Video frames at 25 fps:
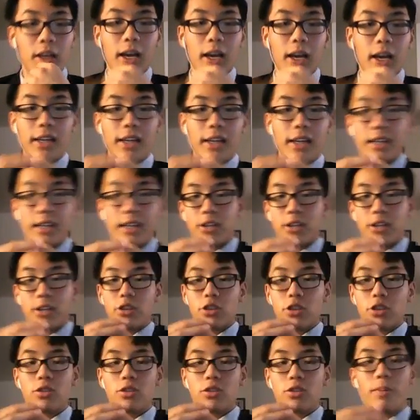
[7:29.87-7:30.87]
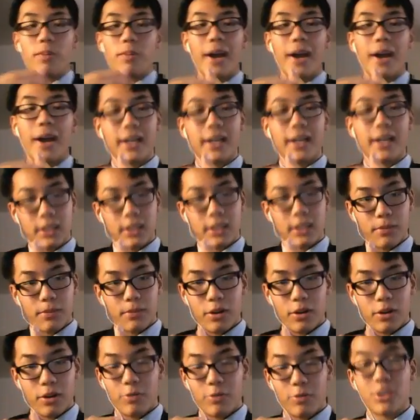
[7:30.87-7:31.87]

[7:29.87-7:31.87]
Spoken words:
And then there's also the backend component,